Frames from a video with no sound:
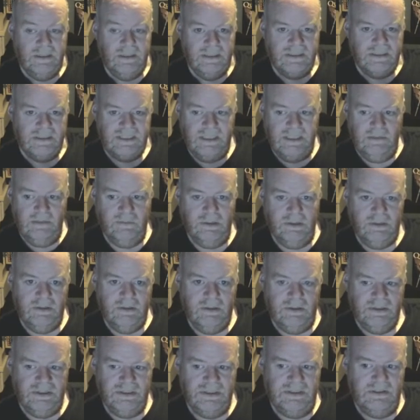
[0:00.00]
Second one
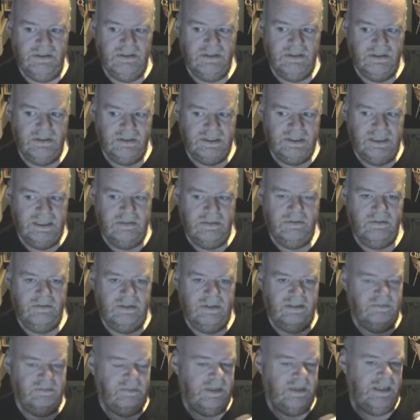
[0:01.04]
goes into a good territory
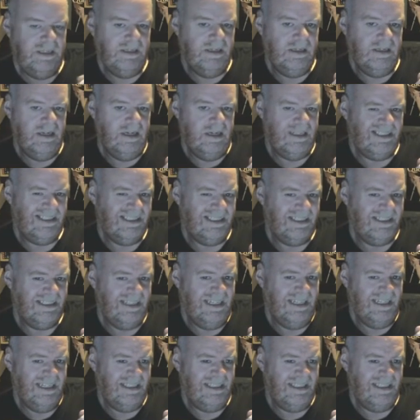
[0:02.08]
of being as